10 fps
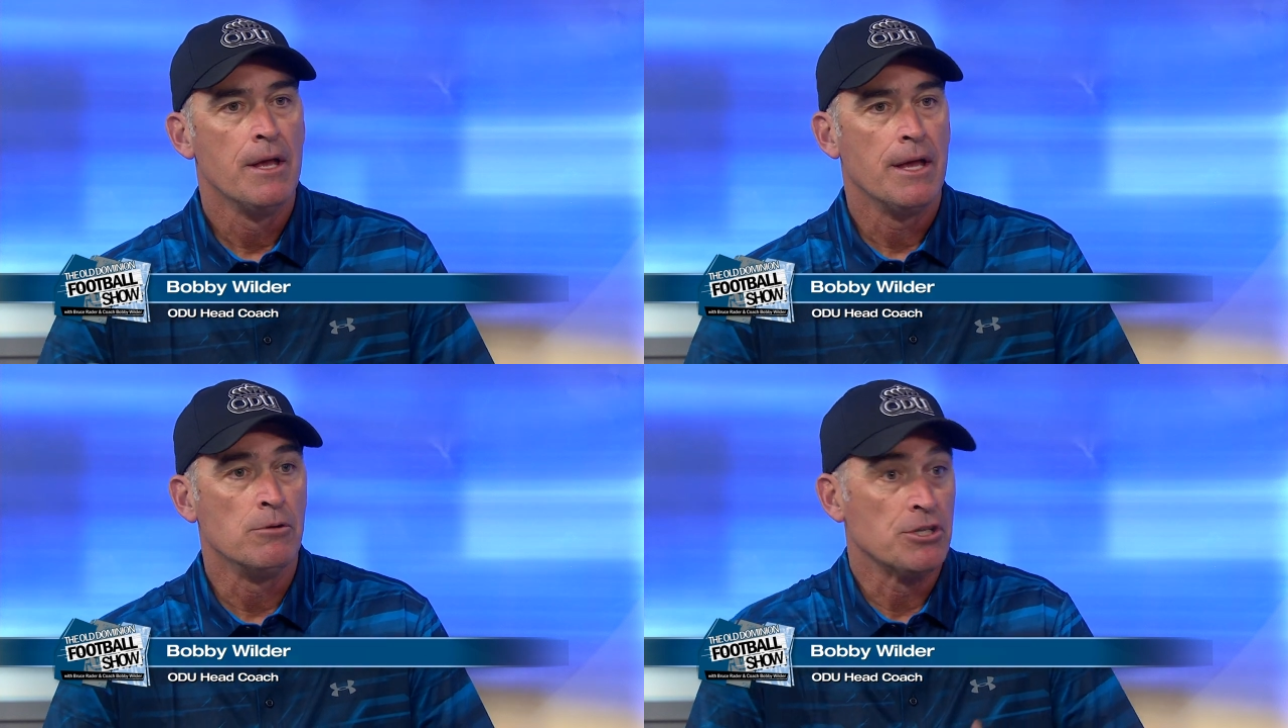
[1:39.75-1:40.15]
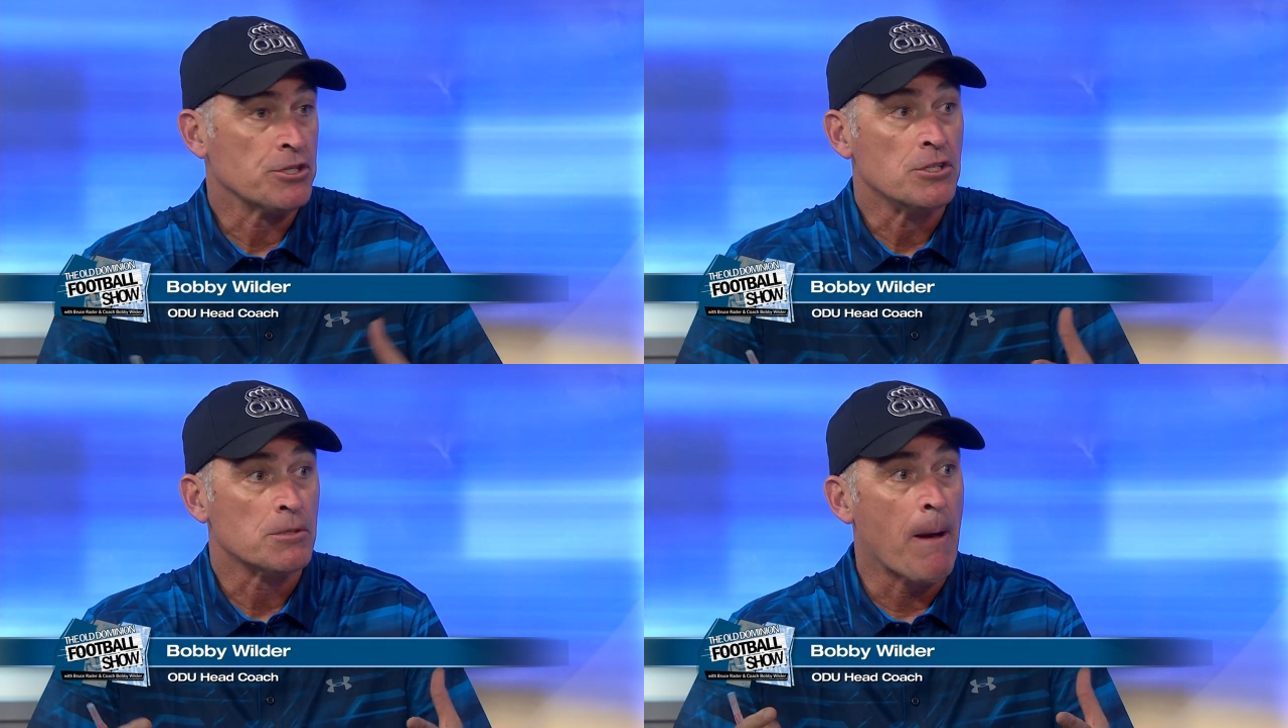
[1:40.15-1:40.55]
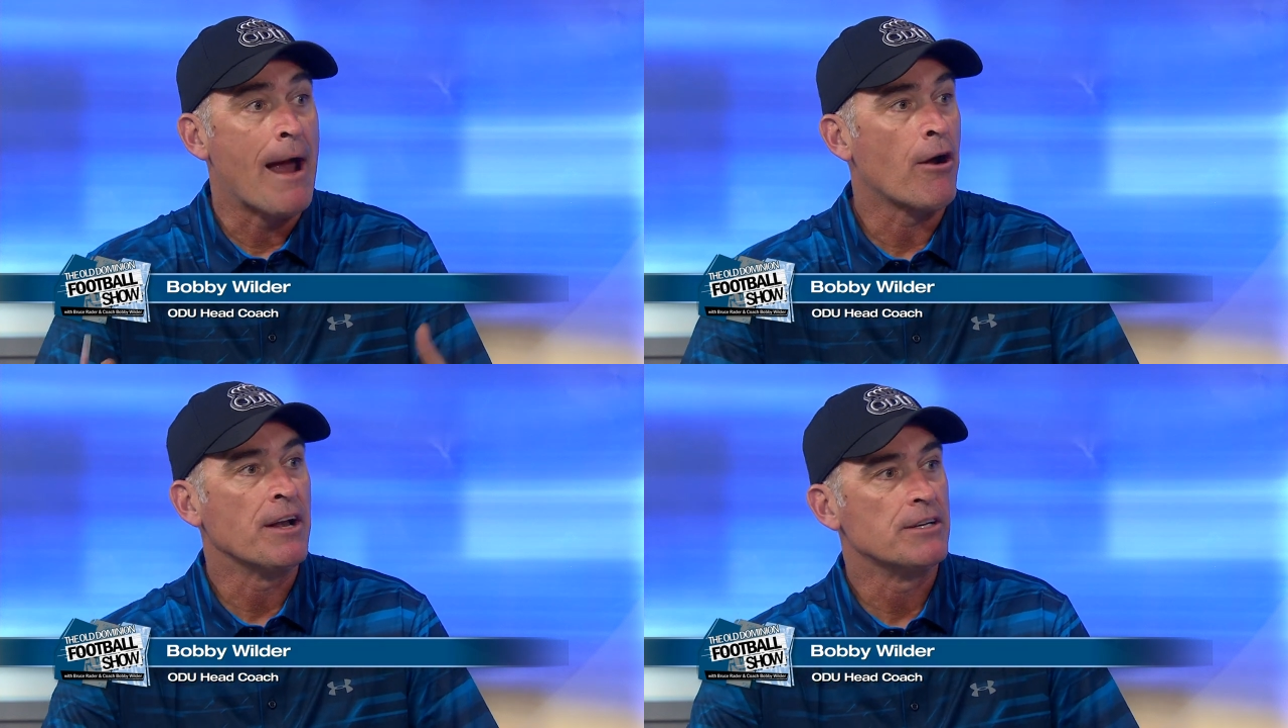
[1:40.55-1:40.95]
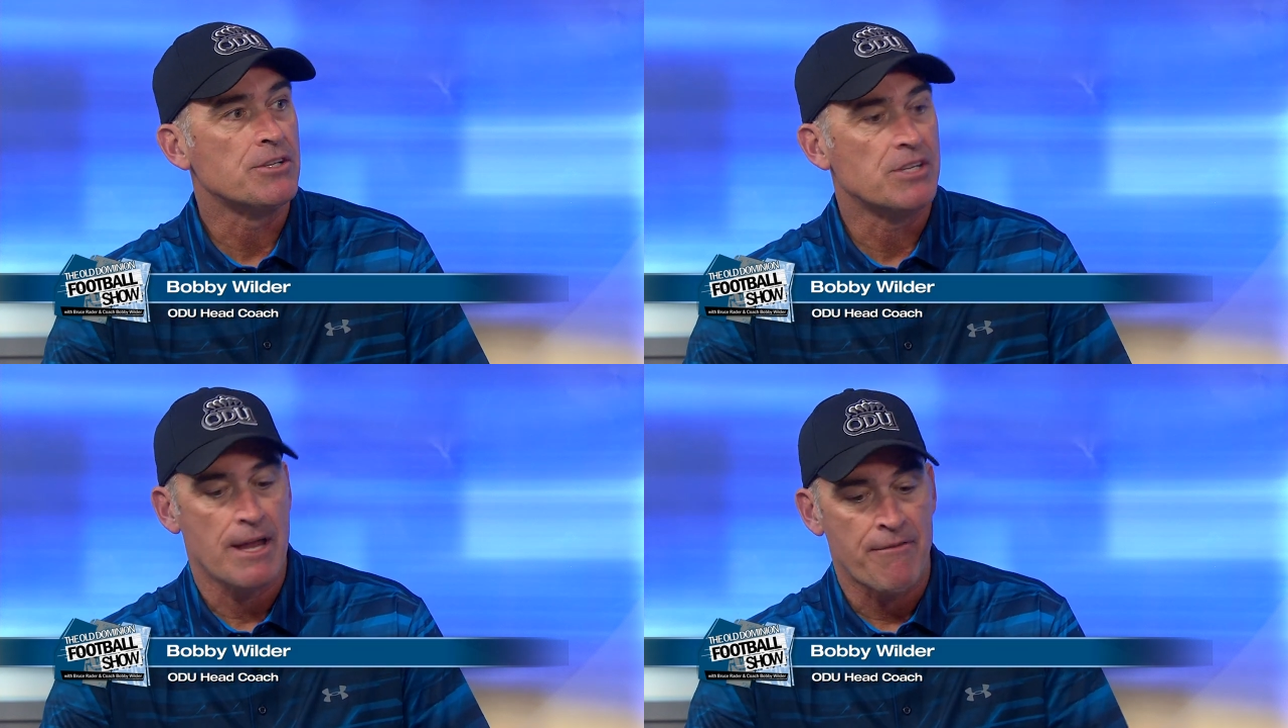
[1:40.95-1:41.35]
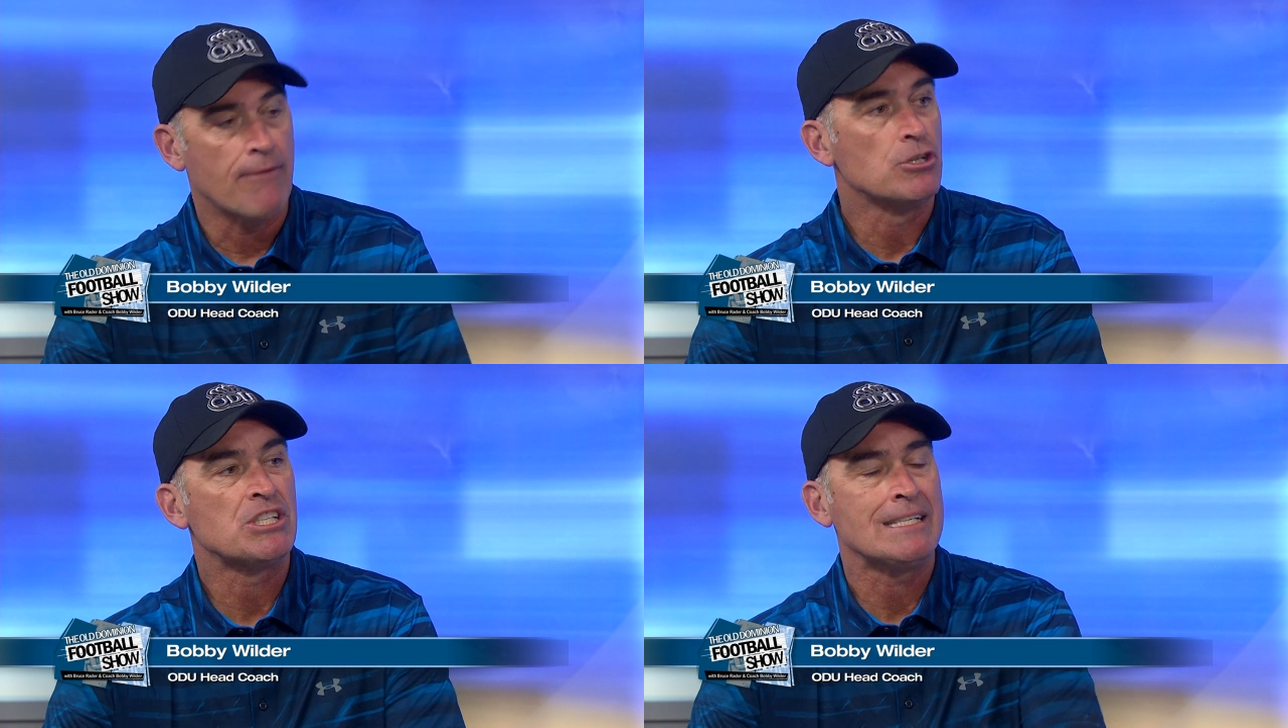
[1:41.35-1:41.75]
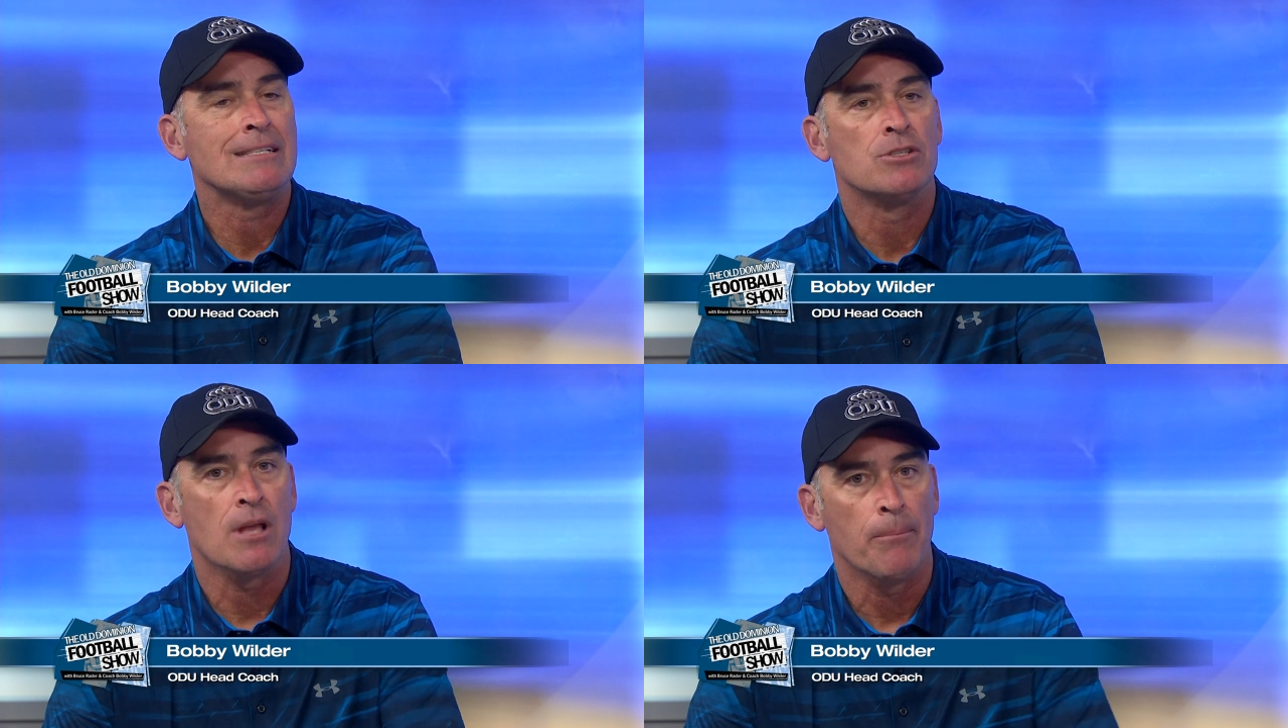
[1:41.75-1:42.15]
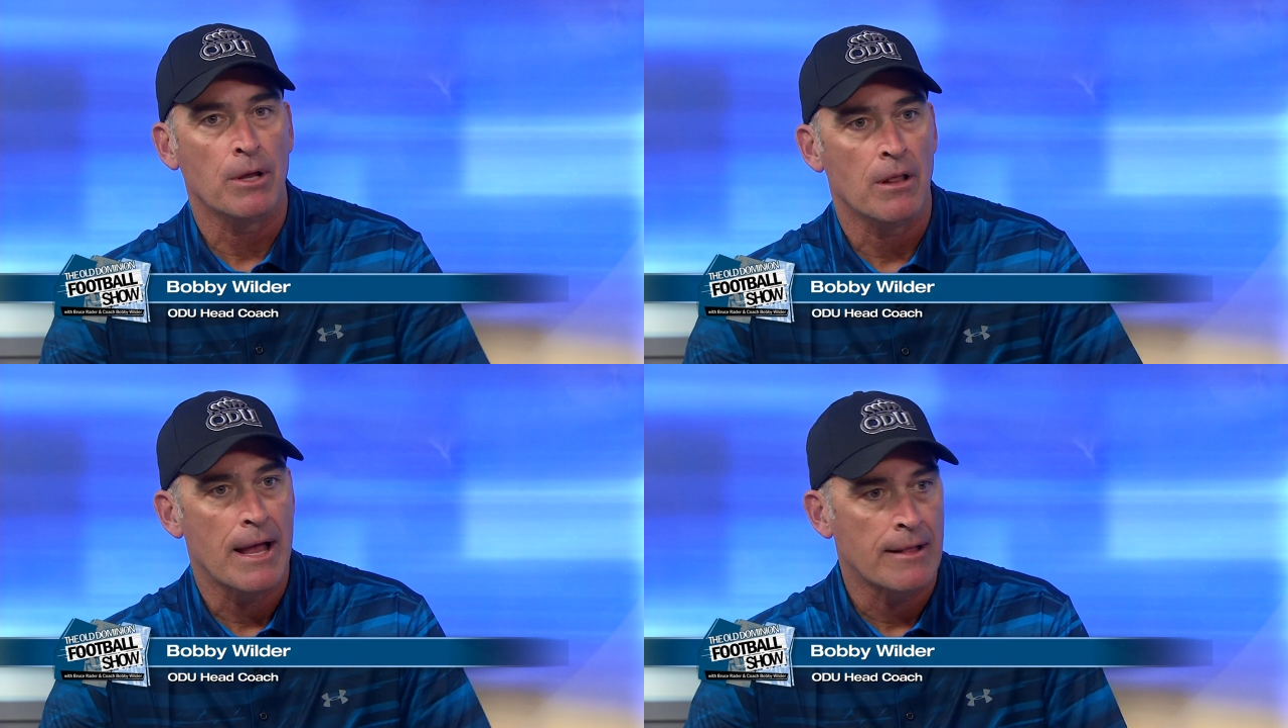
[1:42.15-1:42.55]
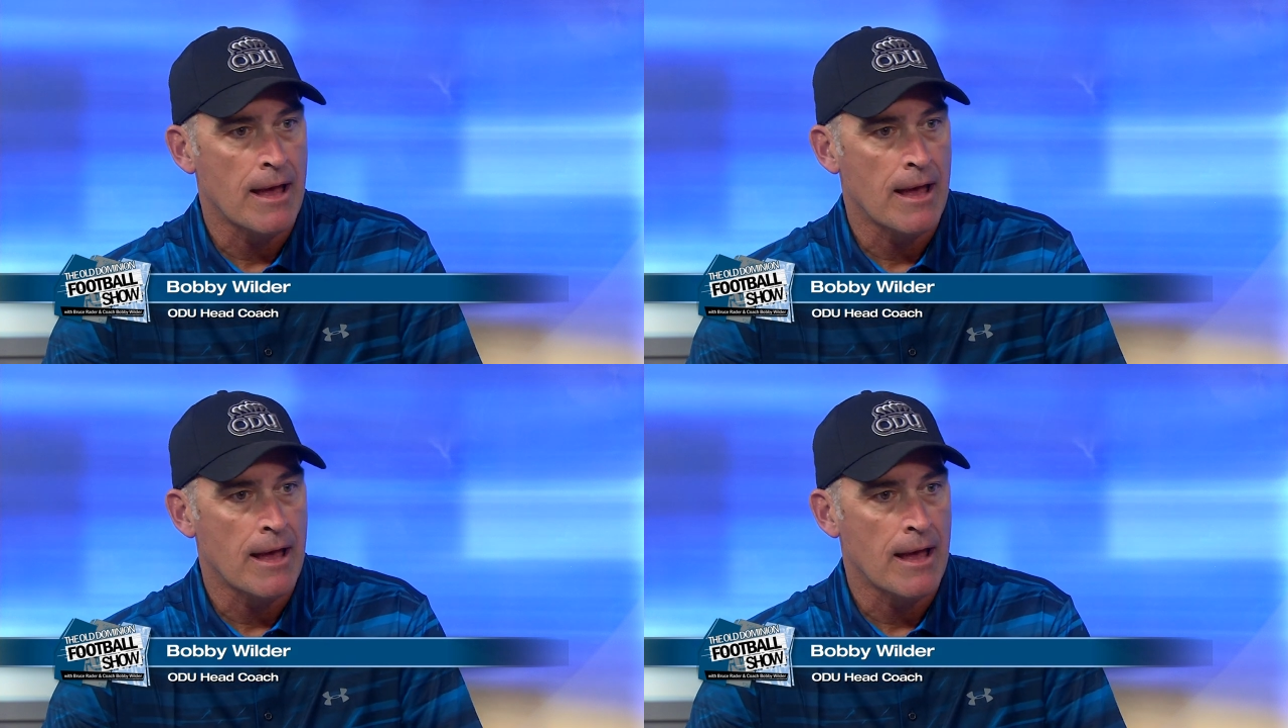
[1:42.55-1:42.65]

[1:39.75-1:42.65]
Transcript: It was just inspiring to see. I've never seen something like